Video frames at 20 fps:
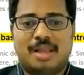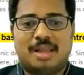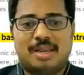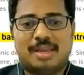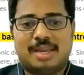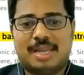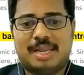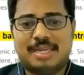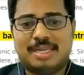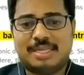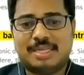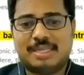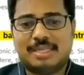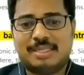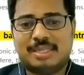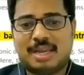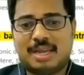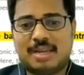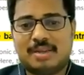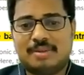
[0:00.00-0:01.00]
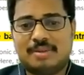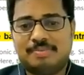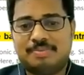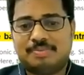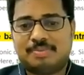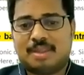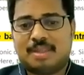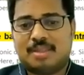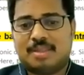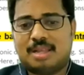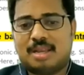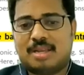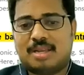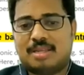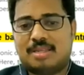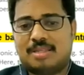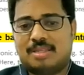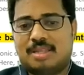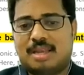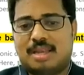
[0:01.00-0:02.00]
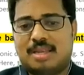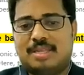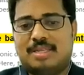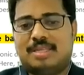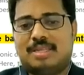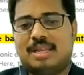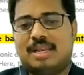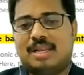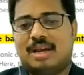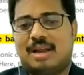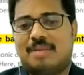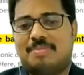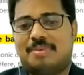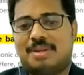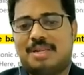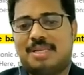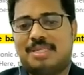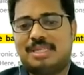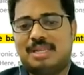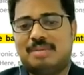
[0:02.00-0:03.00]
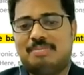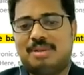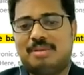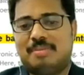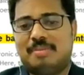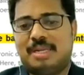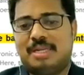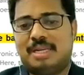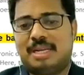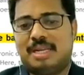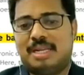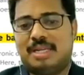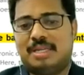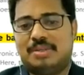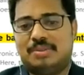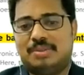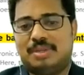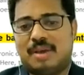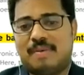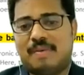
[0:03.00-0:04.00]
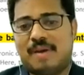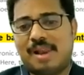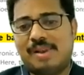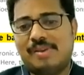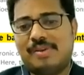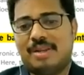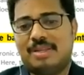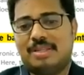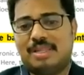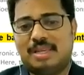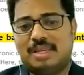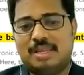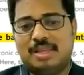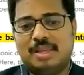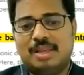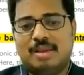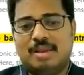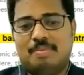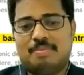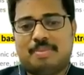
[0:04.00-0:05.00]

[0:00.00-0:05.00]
Later, the, the, the Intel Corporation implemented it to evaluate the